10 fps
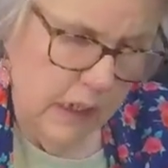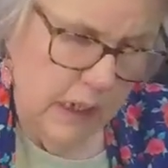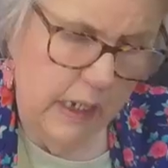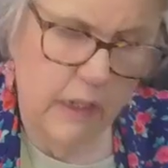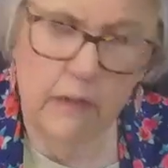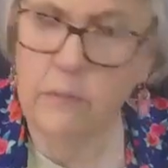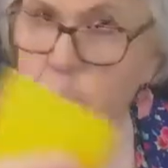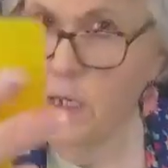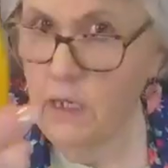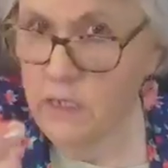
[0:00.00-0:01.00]

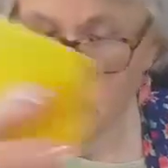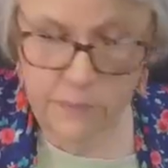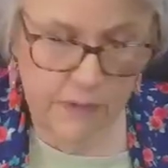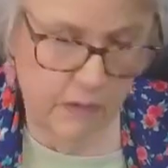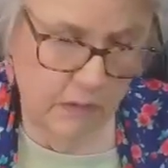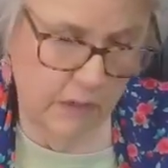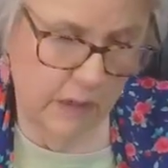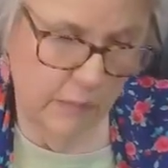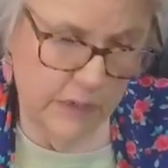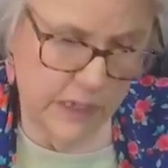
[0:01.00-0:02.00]
My husband,
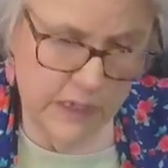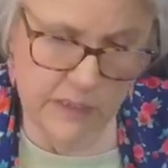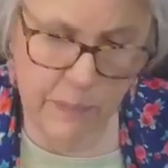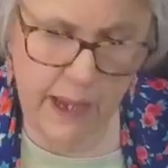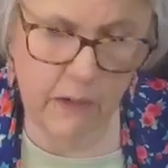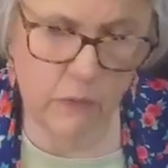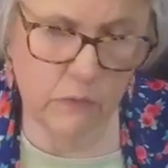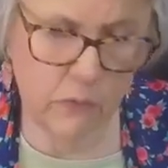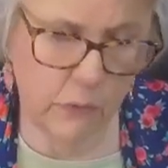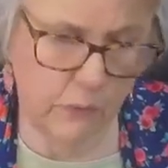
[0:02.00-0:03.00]
it was his
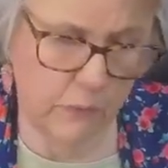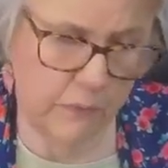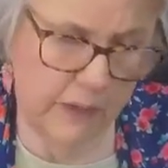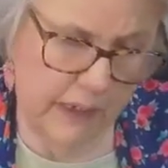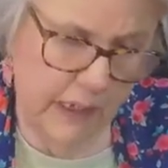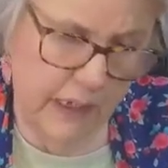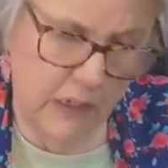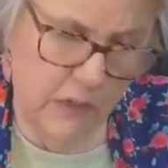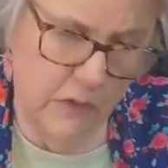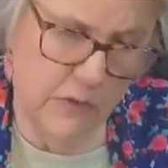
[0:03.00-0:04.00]
spackle tool that
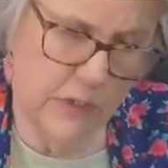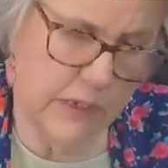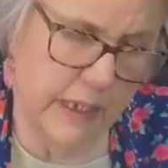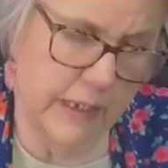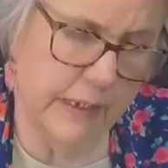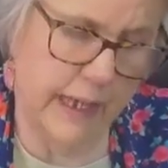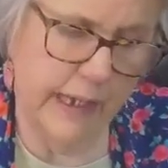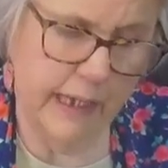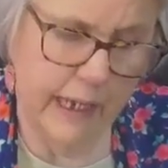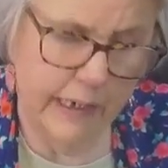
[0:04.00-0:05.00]
he used, and I
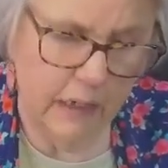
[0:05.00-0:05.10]
kind of